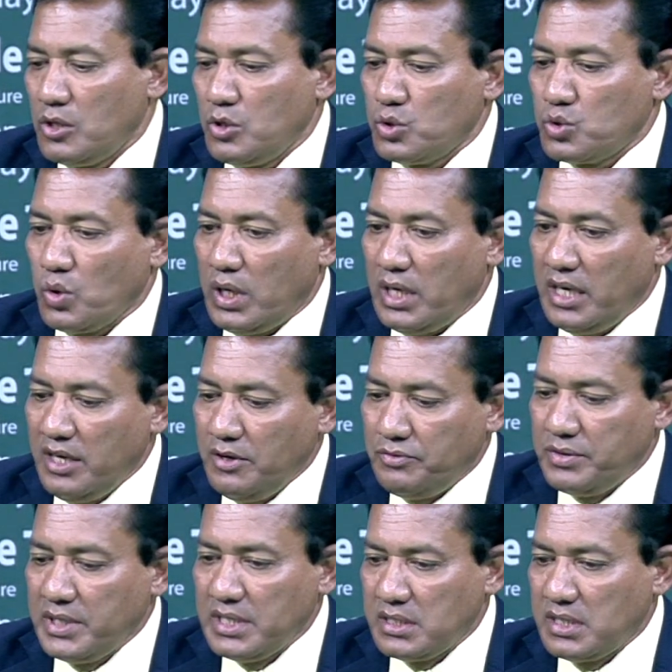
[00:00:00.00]
So
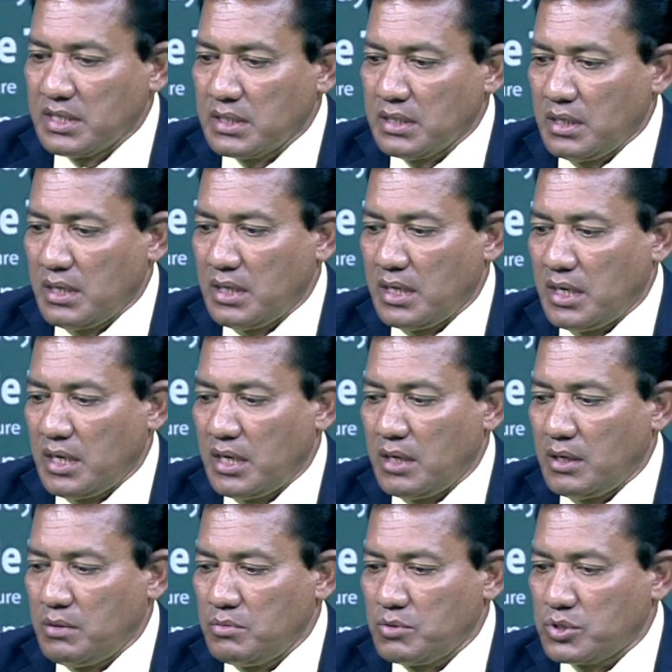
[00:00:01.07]
if is the
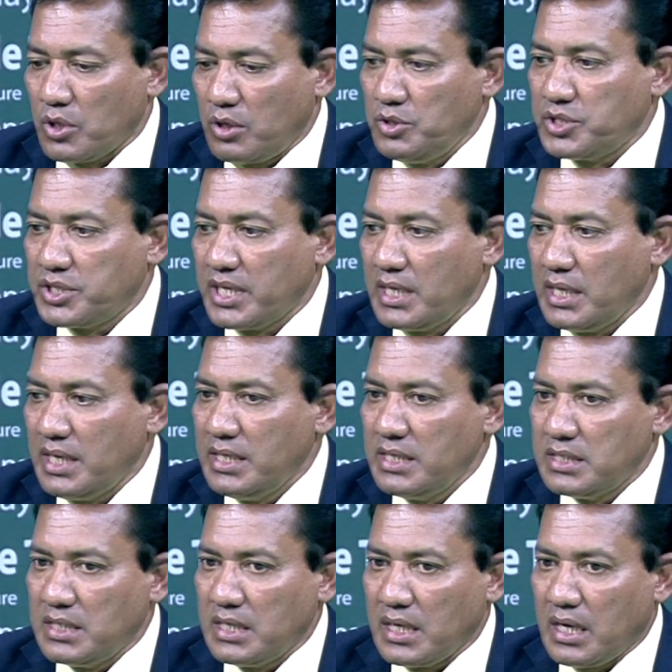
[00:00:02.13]
solution
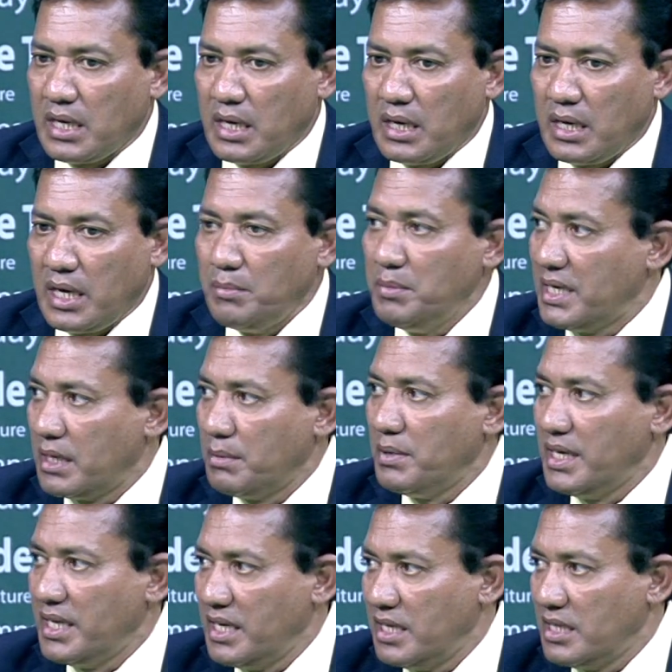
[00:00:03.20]
is the
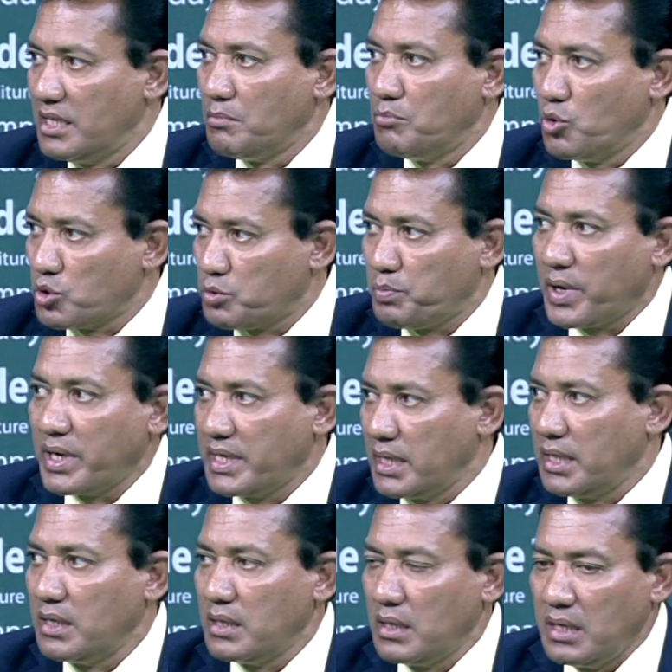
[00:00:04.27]
amicably in the both
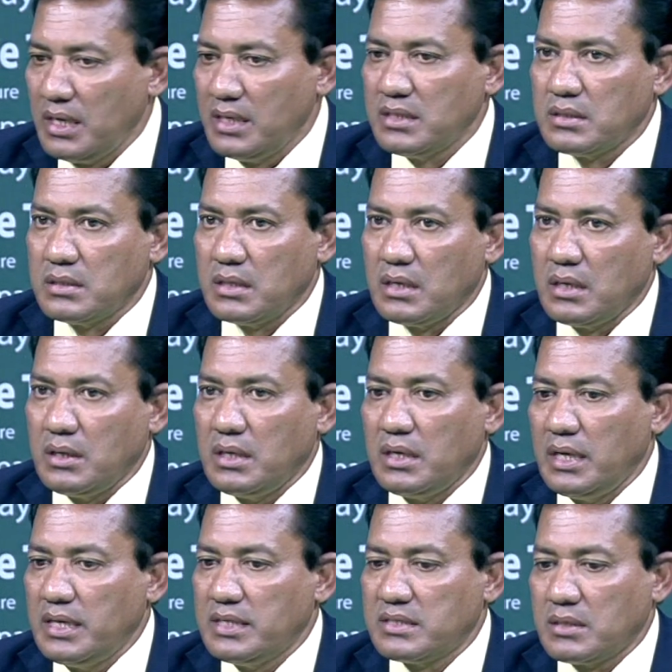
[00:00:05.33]
party, it's
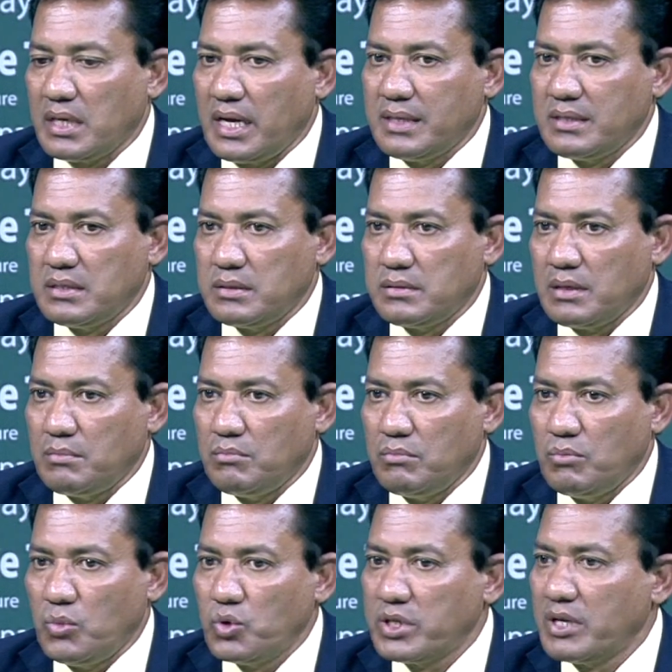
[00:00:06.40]
and
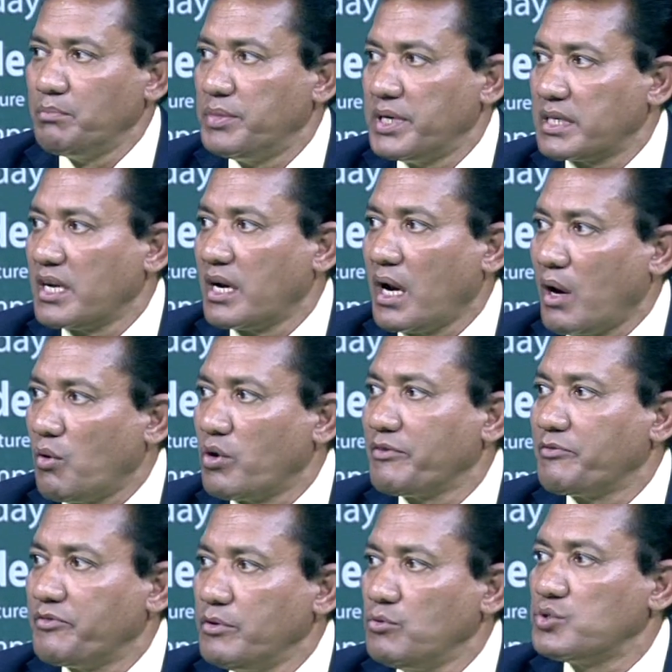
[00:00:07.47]
more than better our
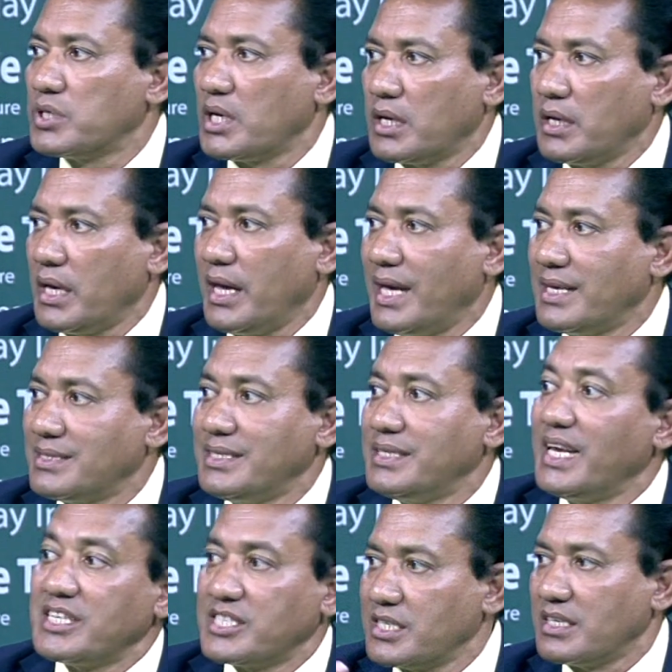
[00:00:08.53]
future as a
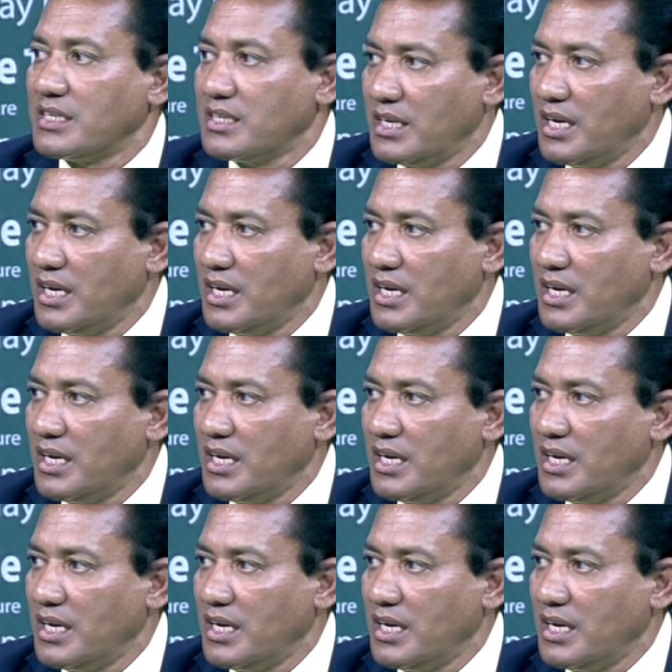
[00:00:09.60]
nation.